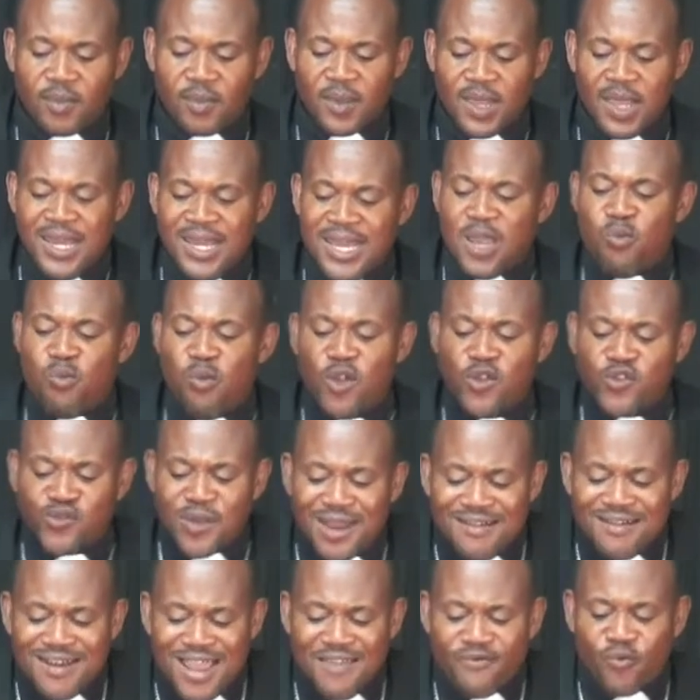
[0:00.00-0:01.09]
They want to
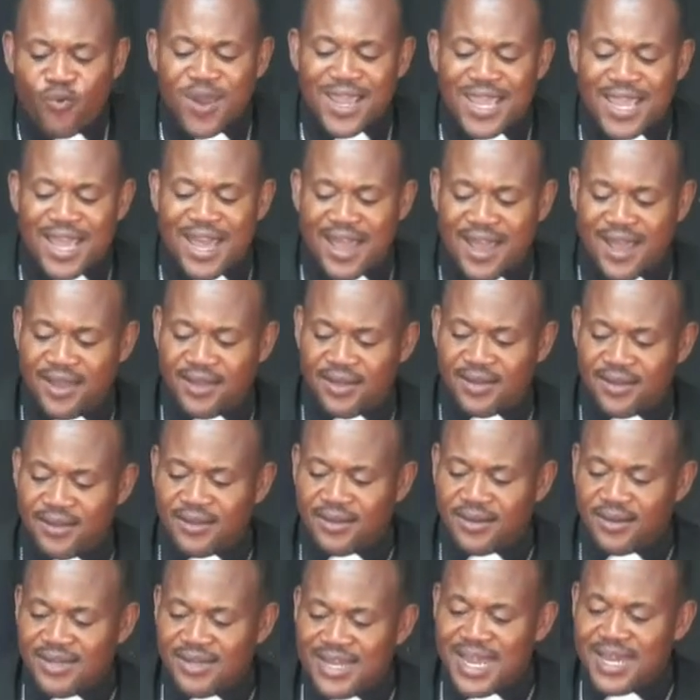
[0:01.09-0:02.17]
arrive quicker
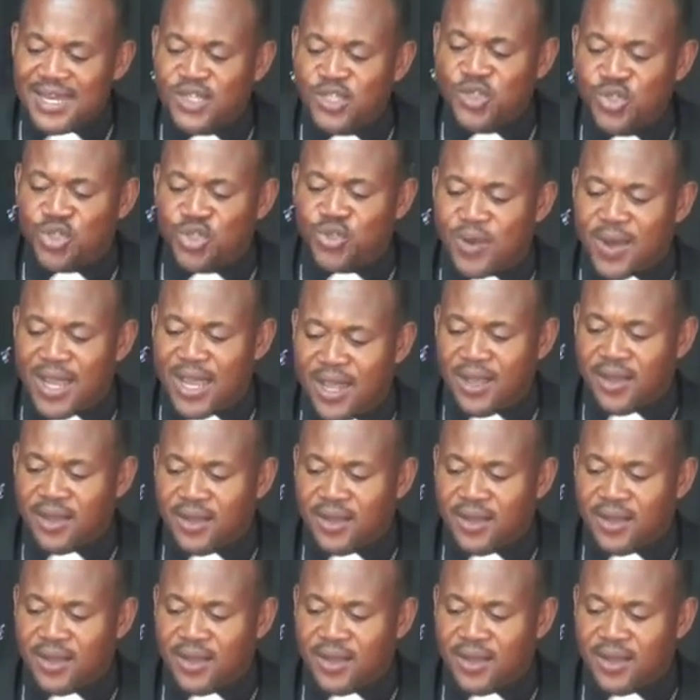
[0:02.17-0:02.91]
than usual.